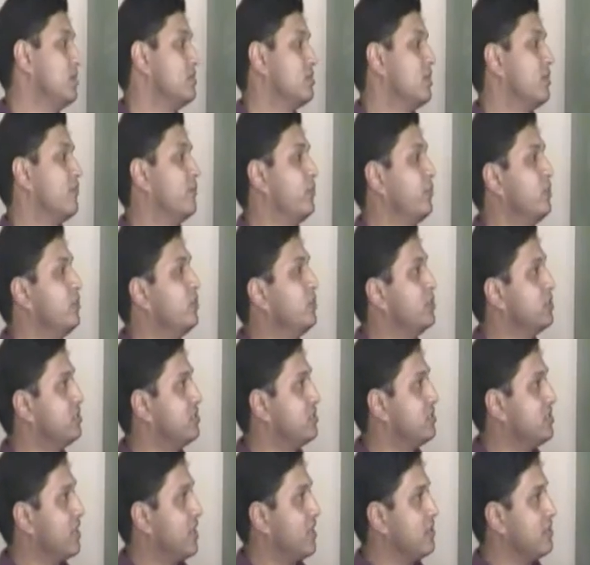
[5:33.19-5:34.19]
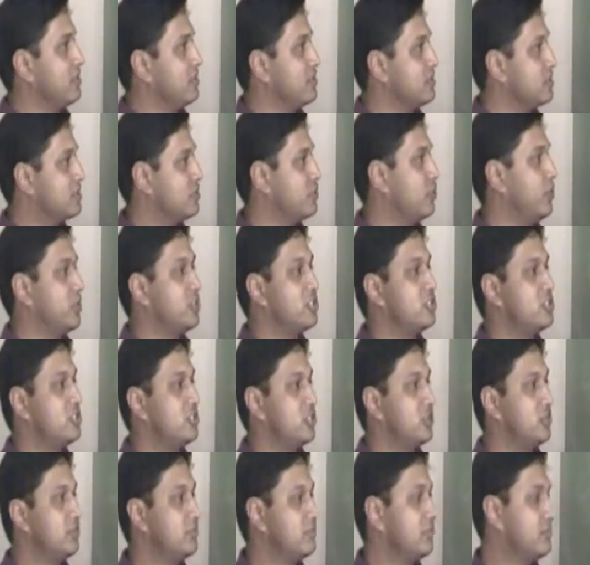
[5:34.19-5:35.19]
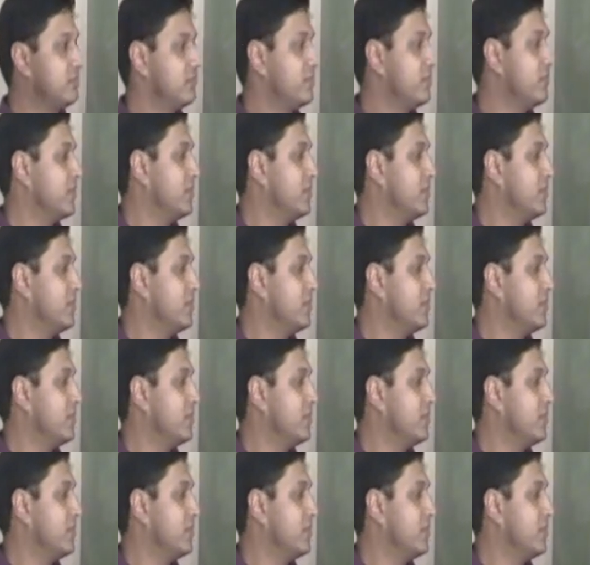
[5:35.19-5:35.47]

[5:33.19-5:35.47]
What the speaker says: So if we were to take this question